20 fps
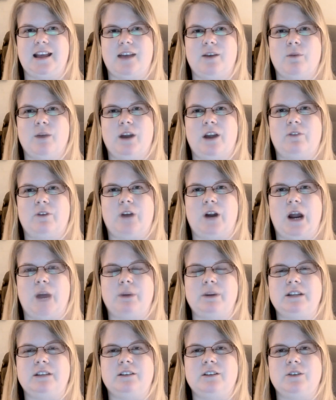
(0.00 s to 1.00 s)
whenever I
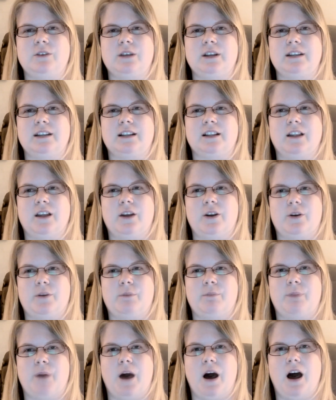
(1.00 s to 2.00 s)
would do a
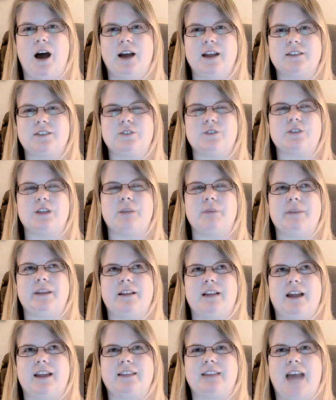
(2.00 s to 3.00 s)
declutter box or something like